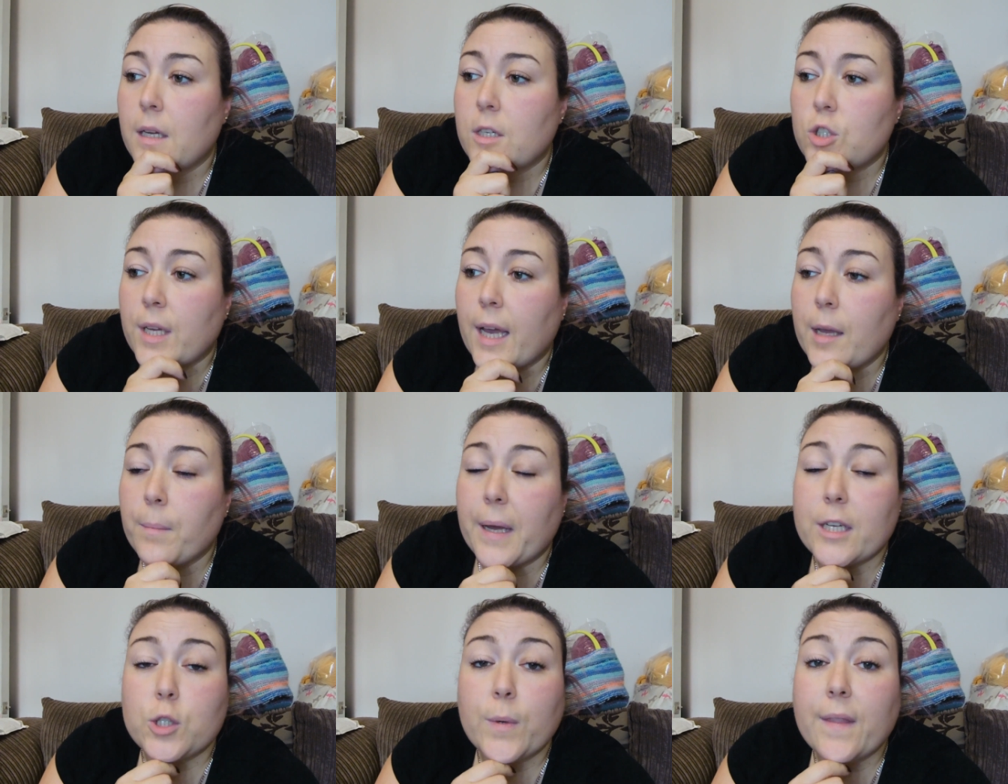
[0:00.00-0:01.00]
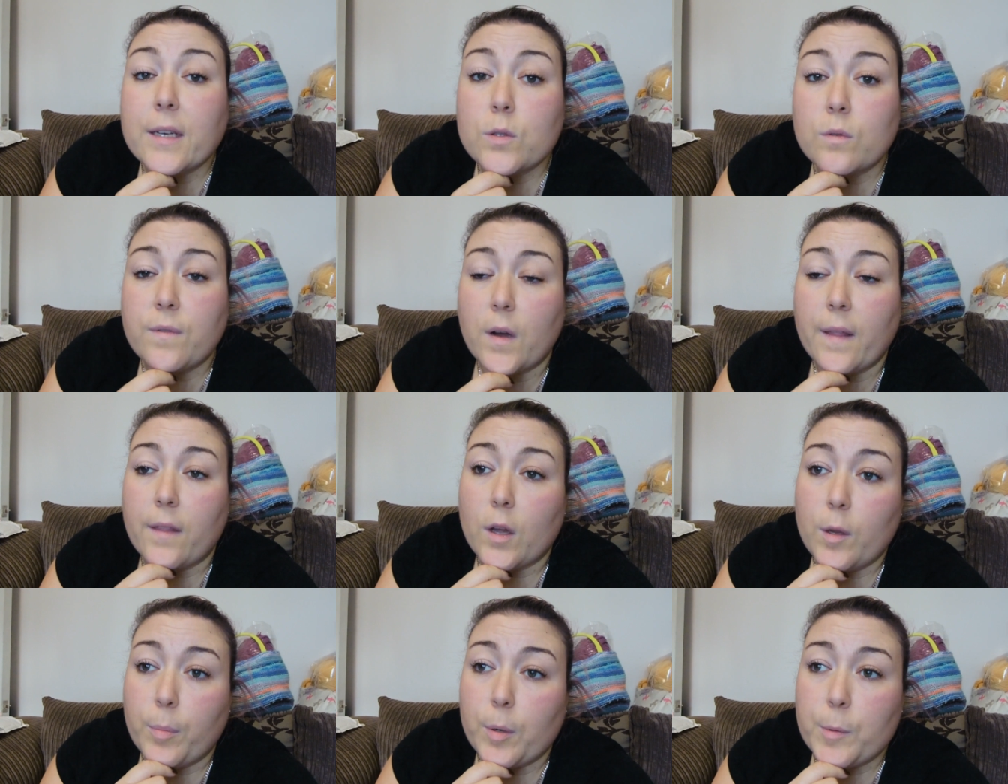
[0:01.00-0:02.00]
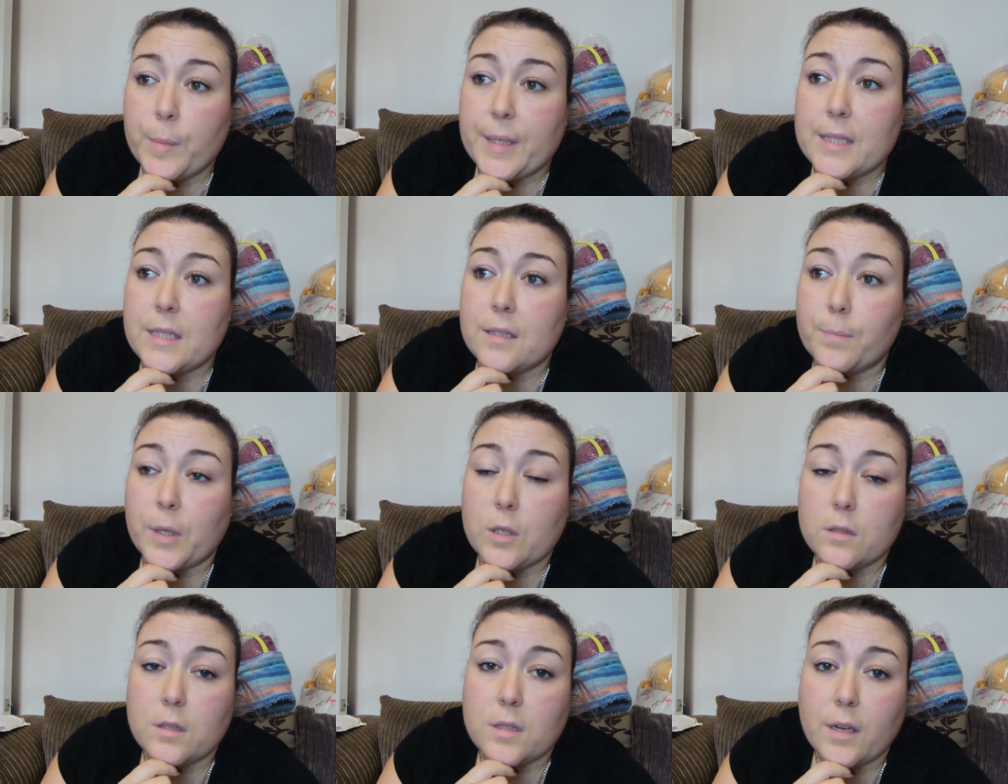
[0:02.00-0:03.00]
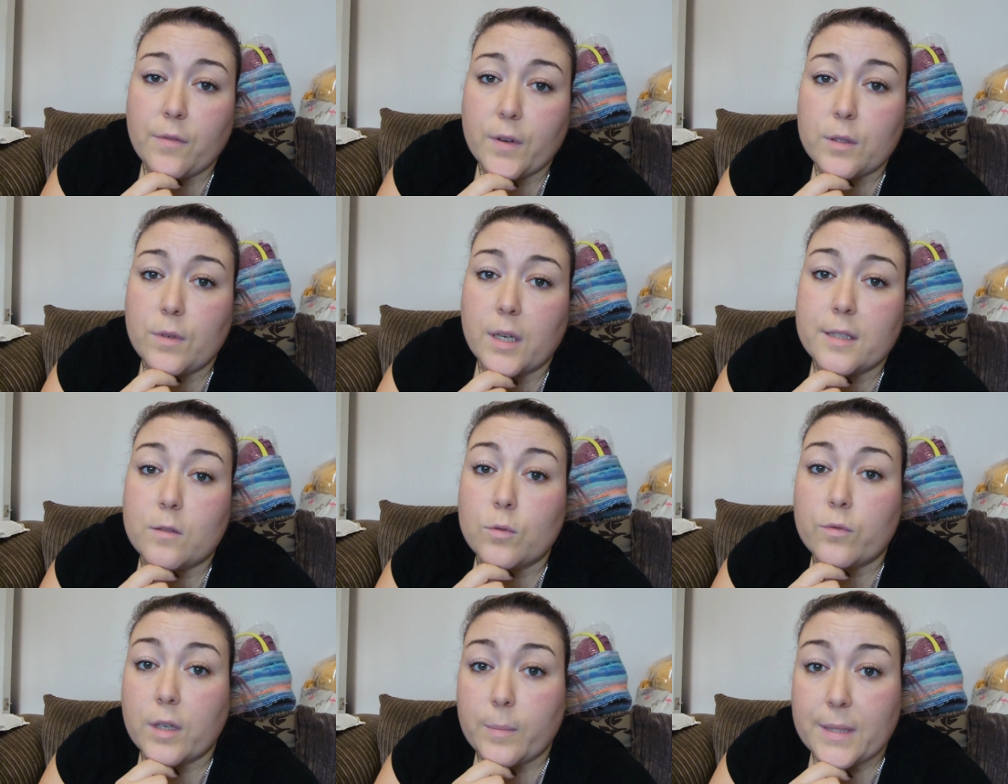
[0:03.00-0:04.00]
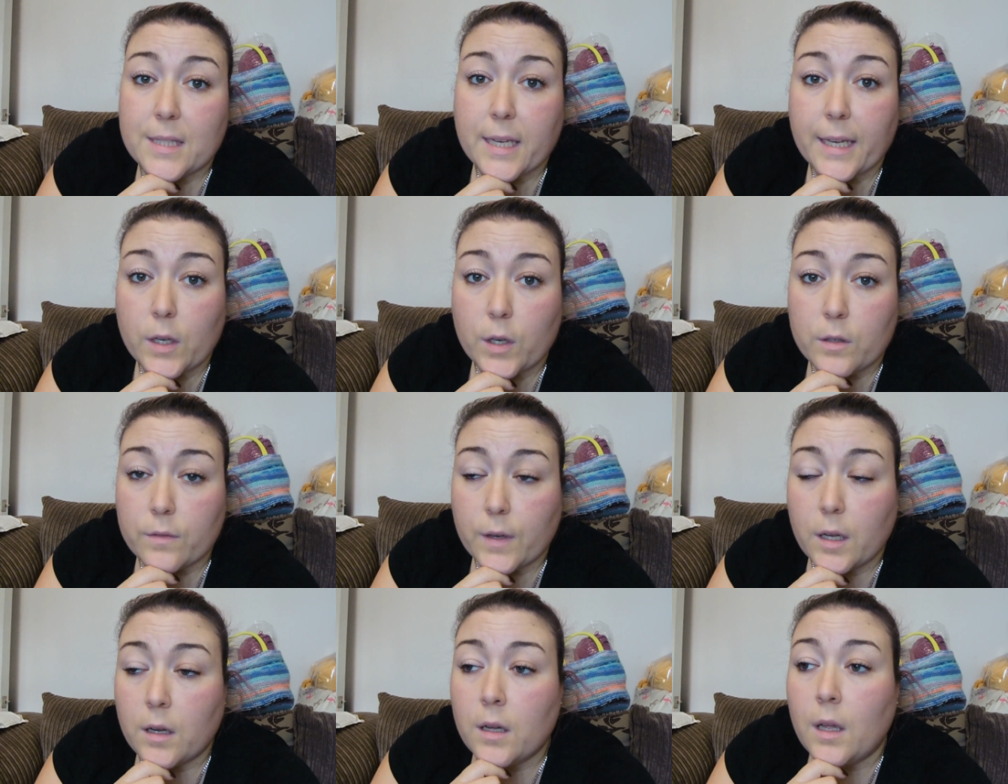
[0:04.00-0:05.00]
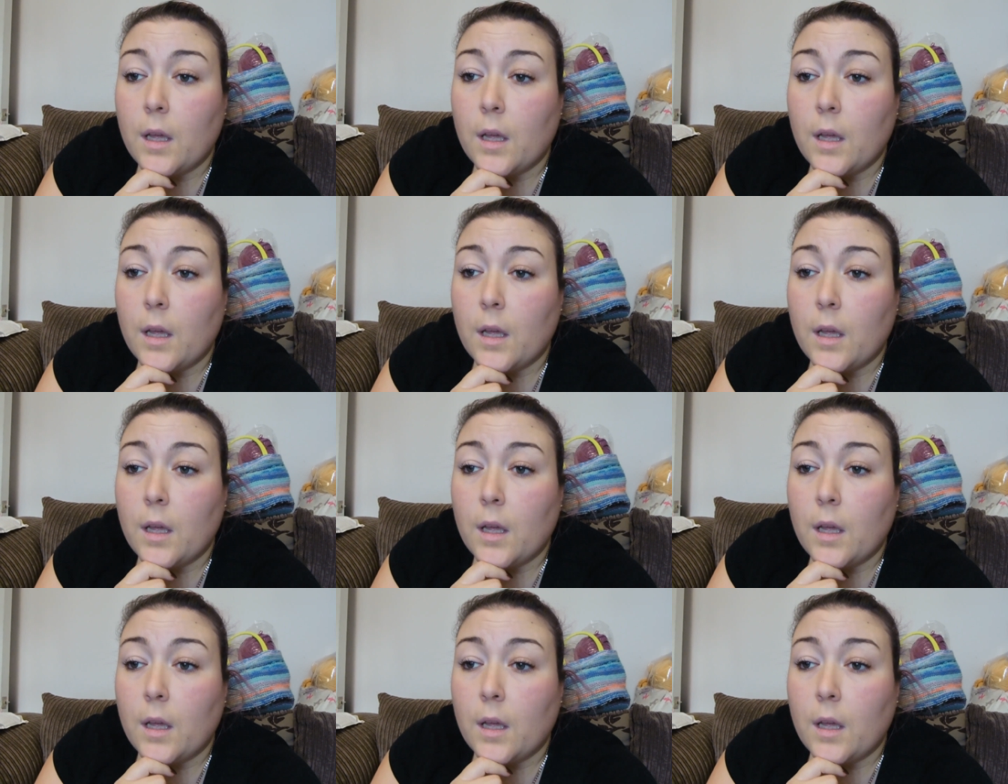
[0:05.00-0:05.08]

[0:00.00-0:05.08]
She came back, she went, that's all fine, the only problem is, is because the telephone line's already been taken over,